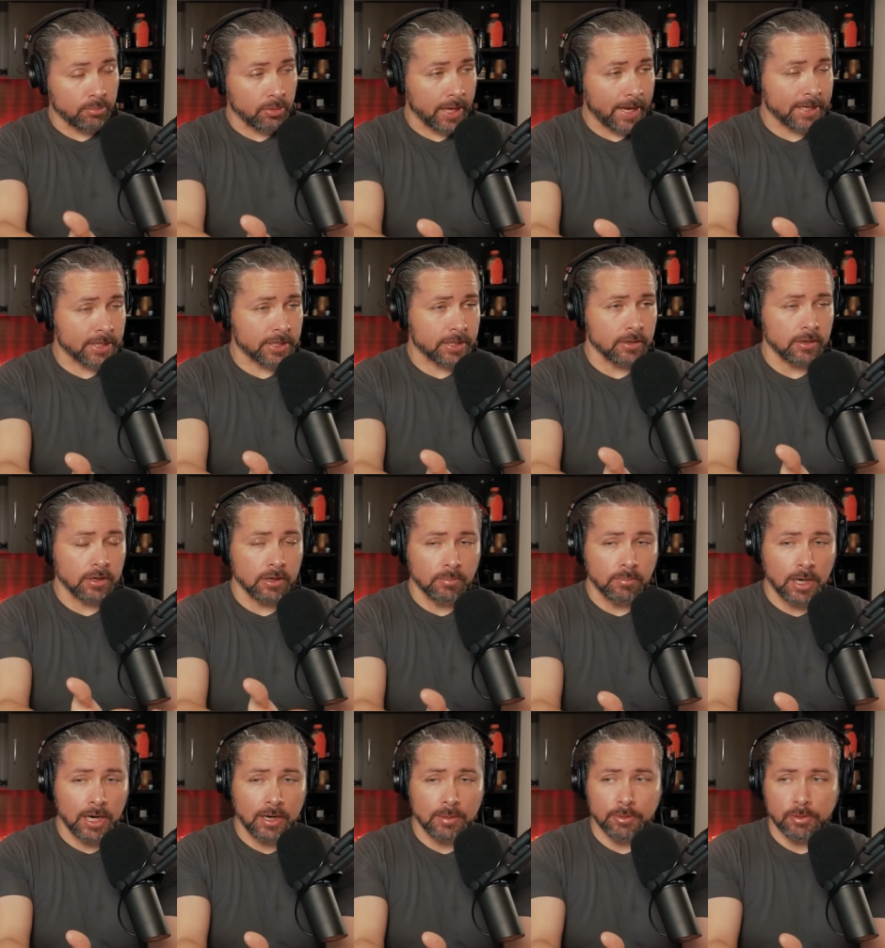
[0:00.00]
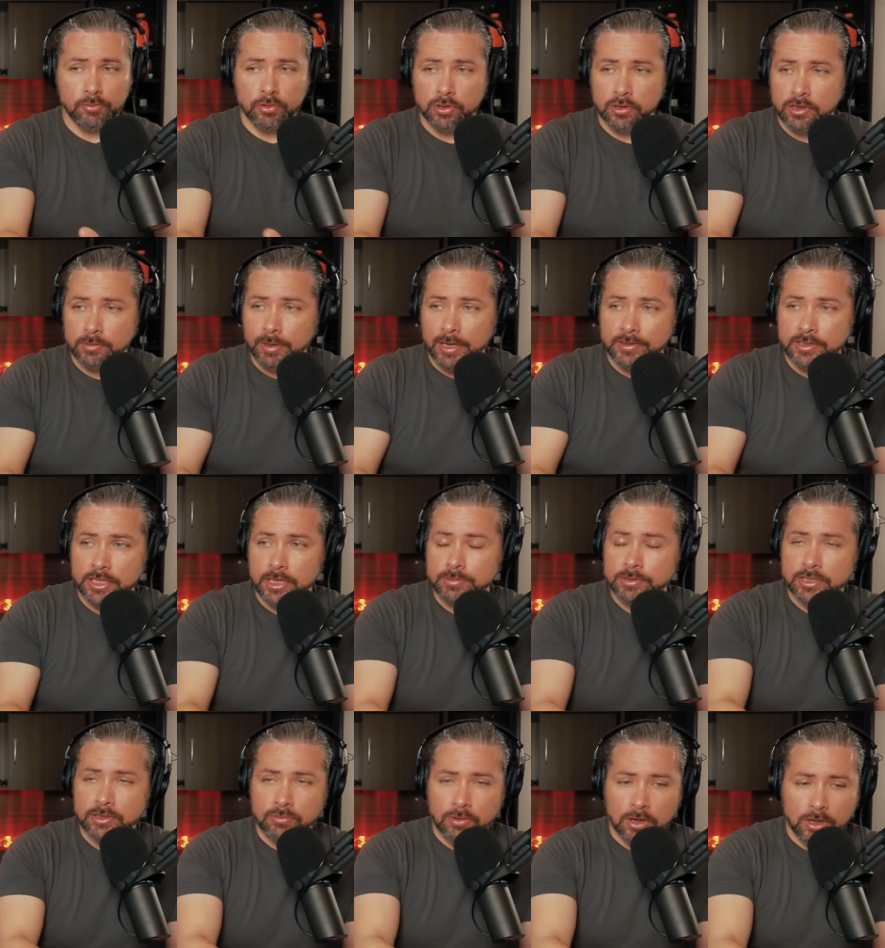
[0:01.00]
Blanchard, her mom, and we learned about
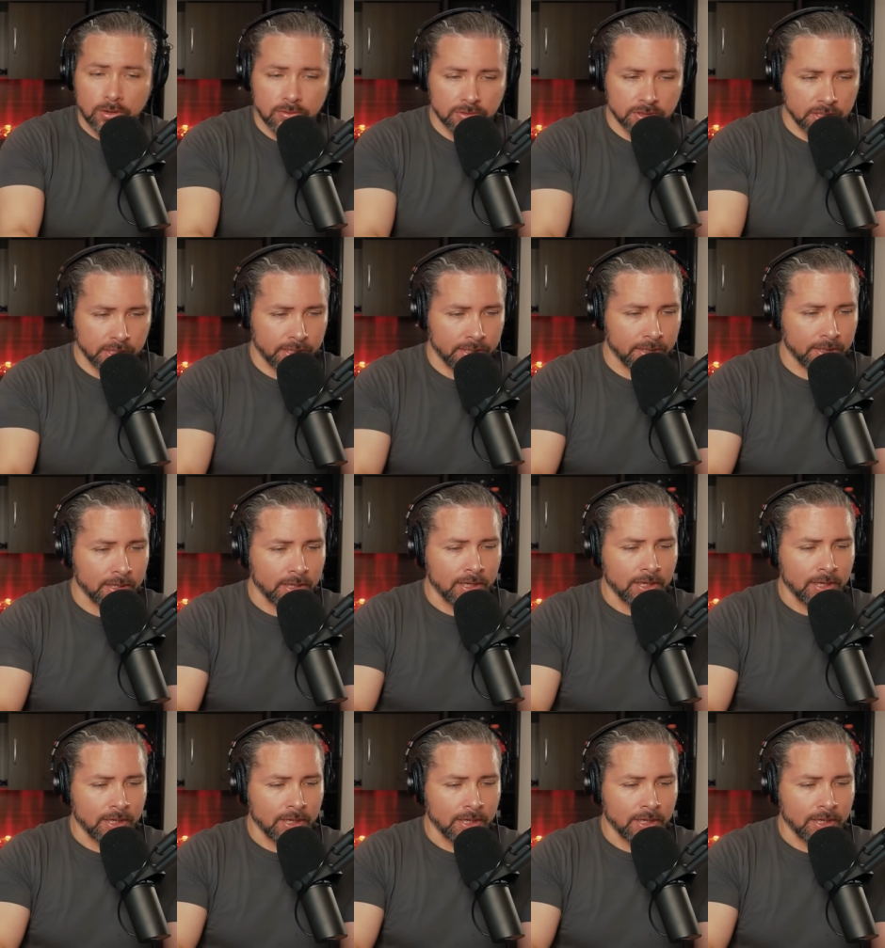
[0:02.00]
Gypsy Rose and